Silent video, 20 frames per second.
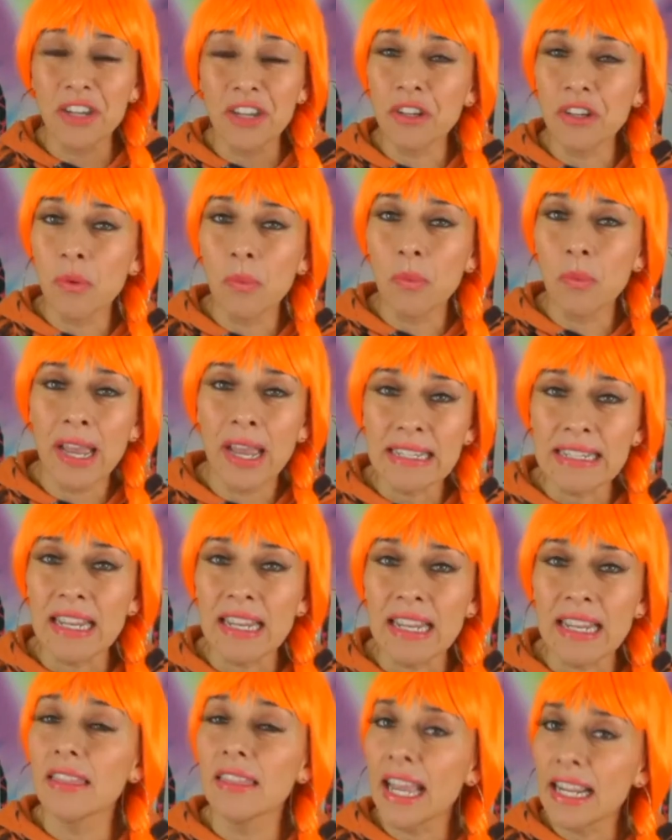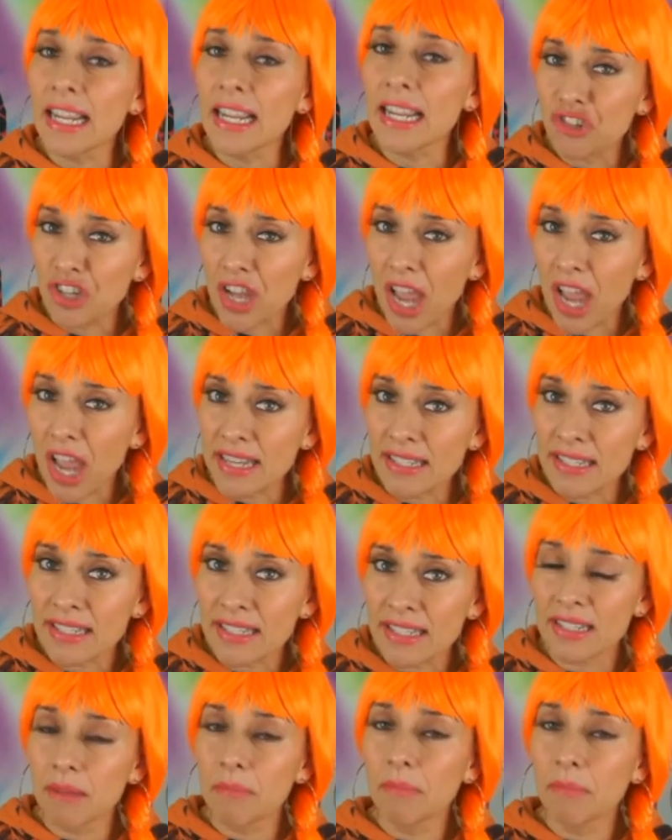You know what? Let's
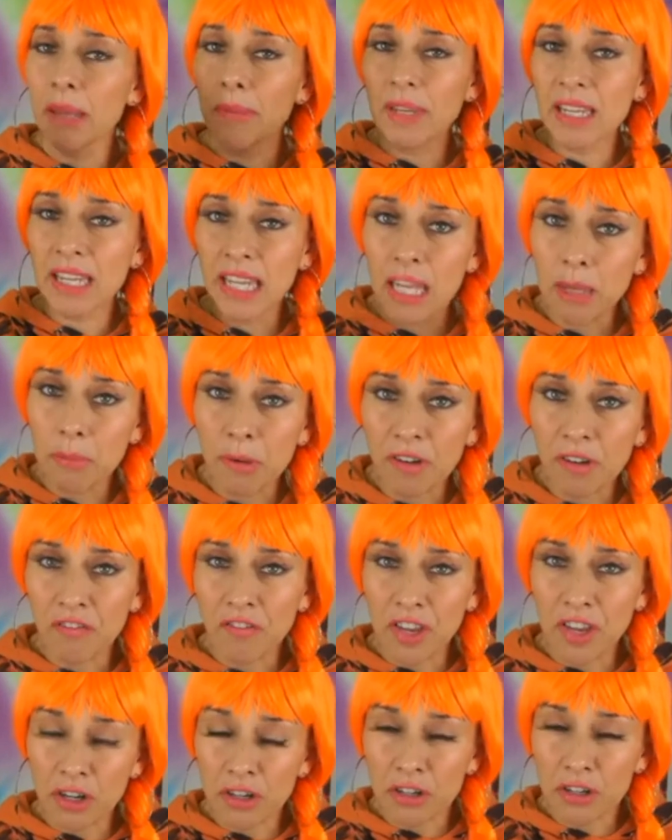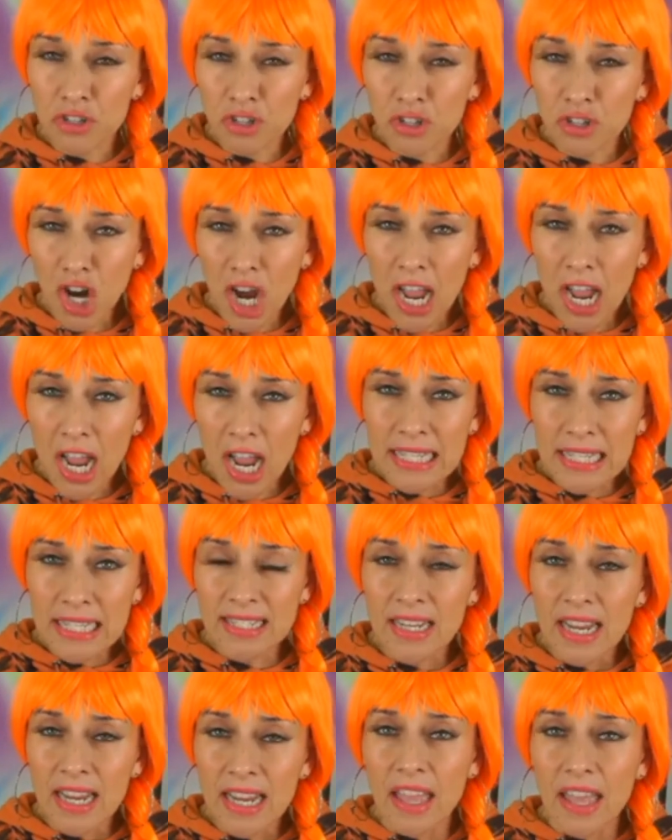just maybe keep our fingers crossed
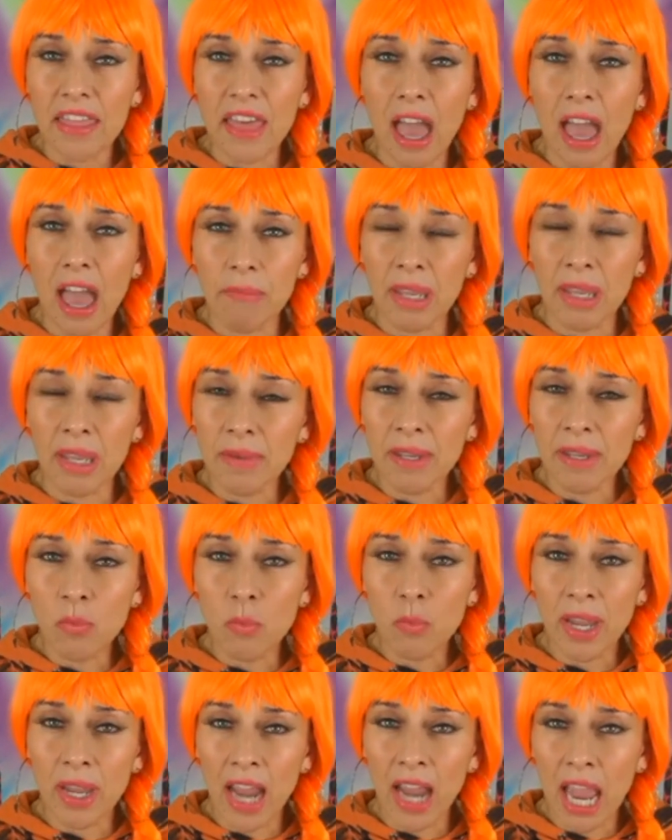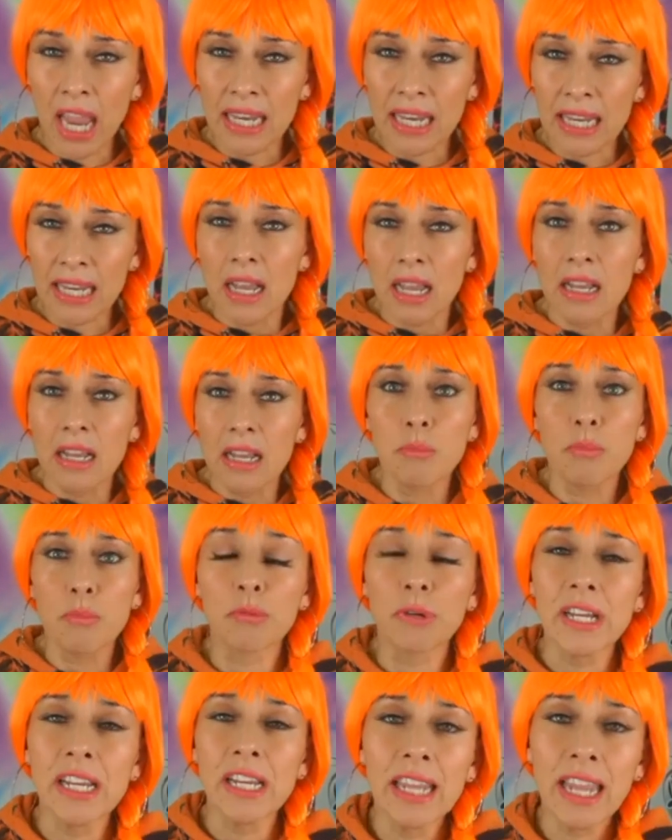that maybe when I
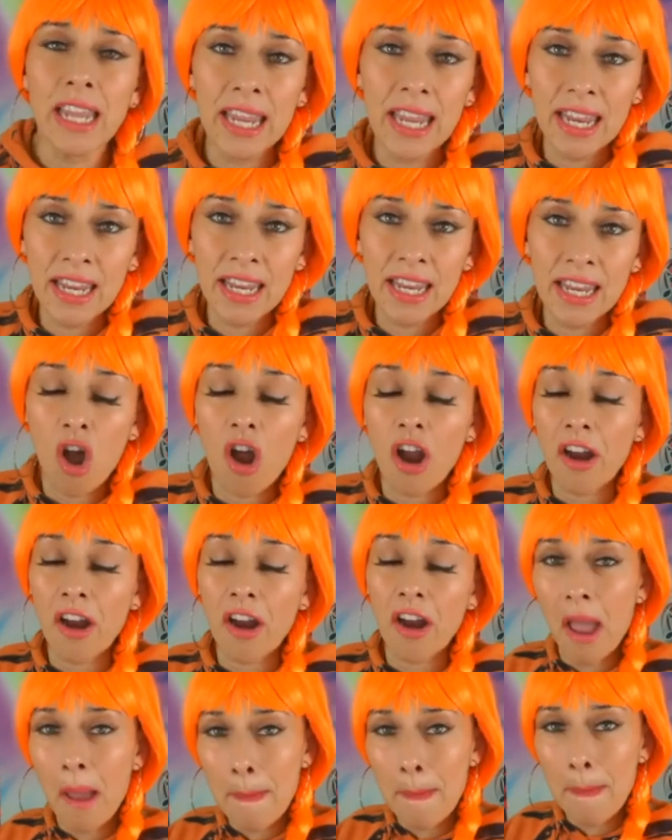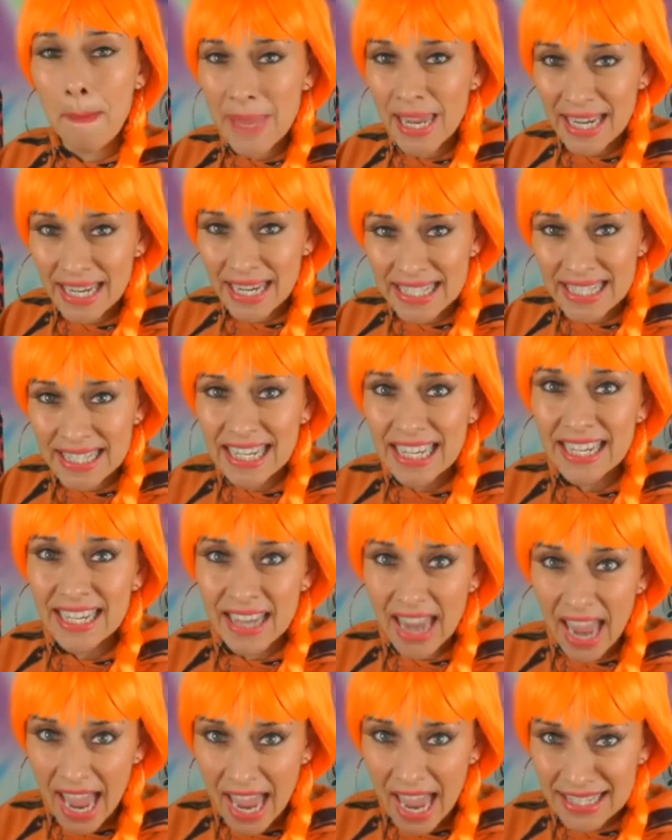bring in our amazing
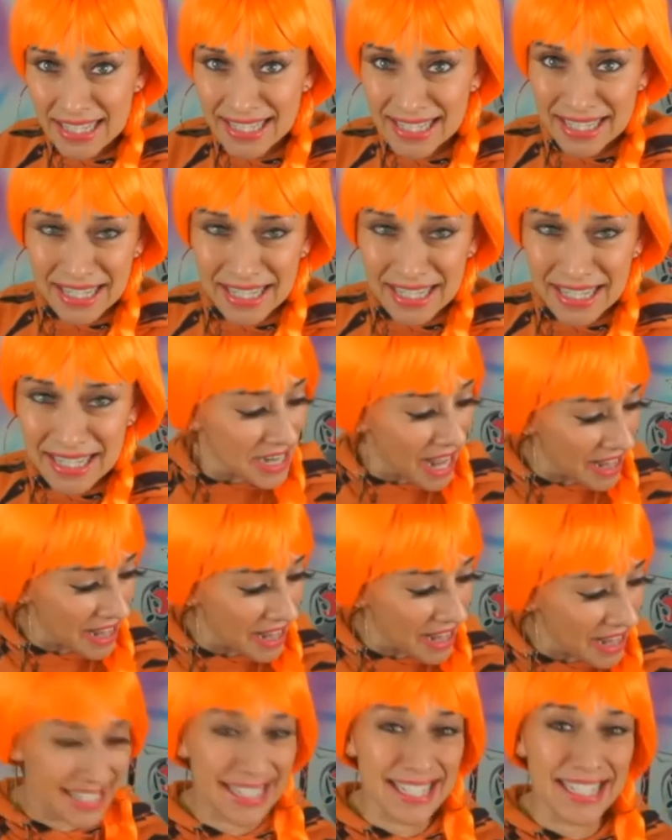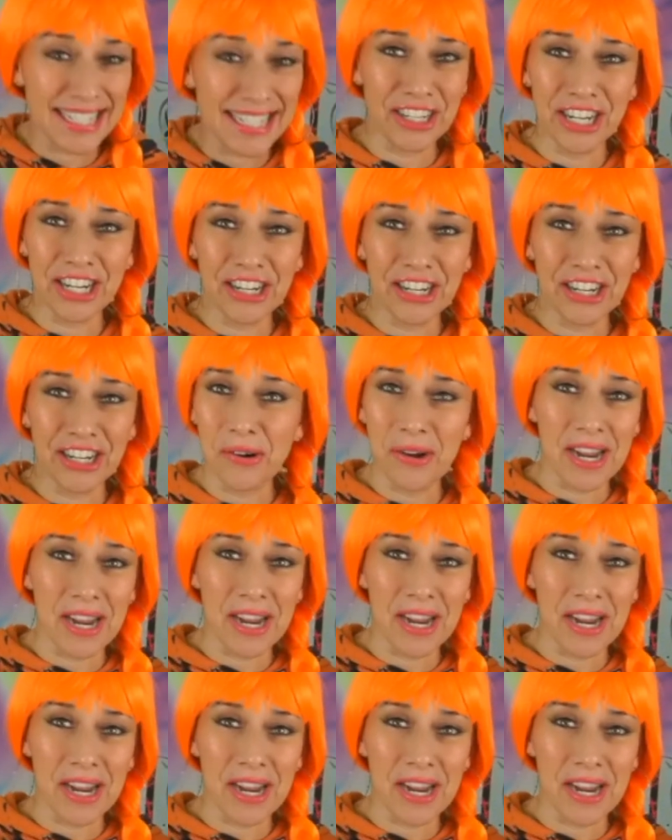guest, as a still here, but